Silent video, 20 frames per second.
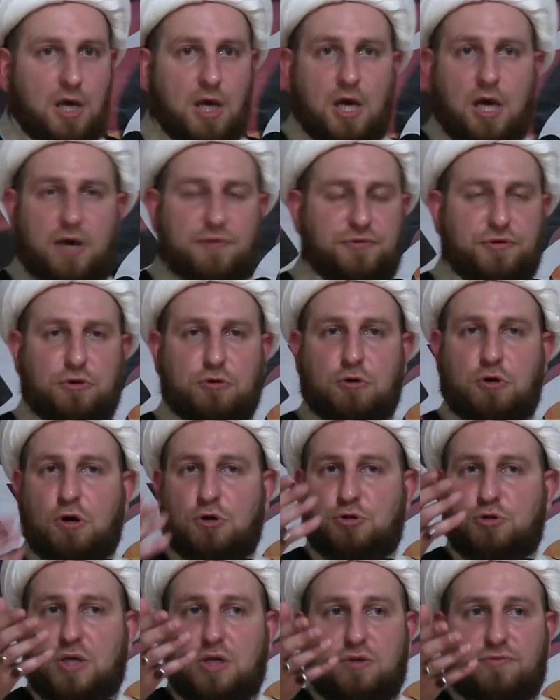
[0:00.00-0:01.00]
If you go
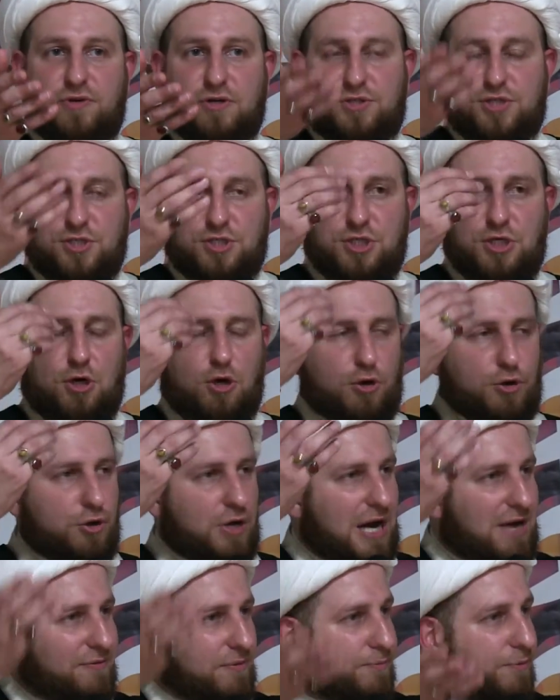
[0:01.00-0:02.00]
to university or you
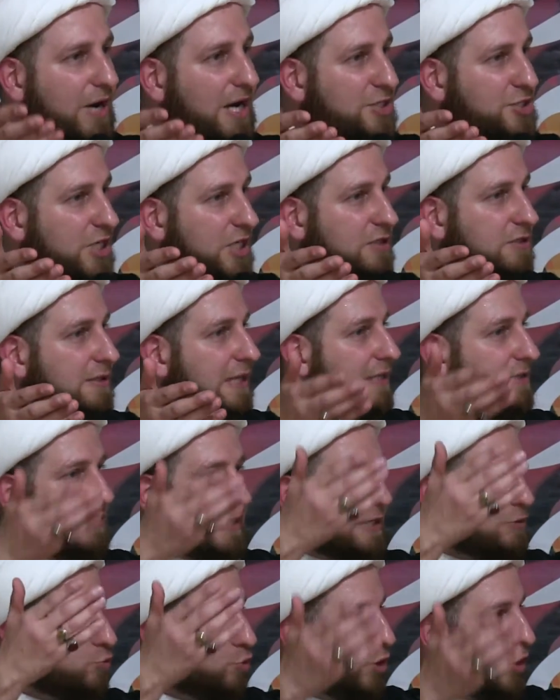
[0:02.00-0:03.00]
have a project that
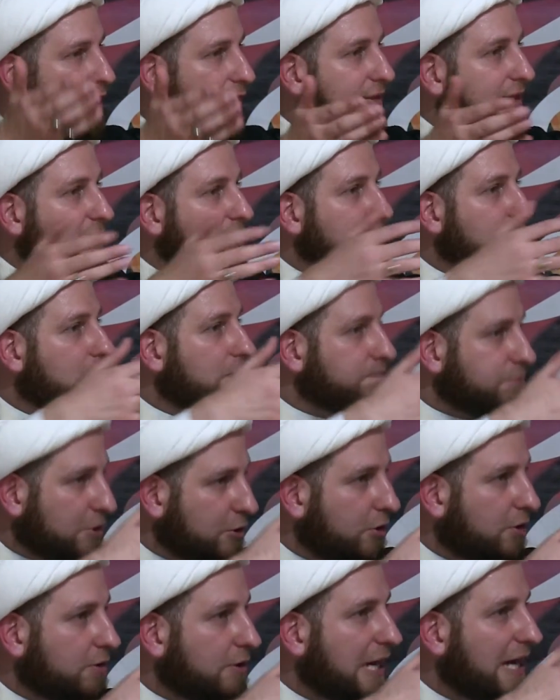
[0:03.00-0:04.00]
at work that you are, you
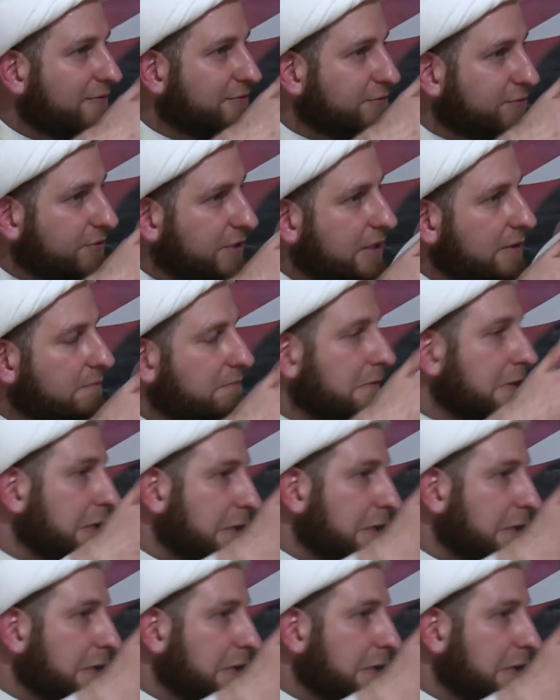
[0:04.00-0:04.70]
know, you have three,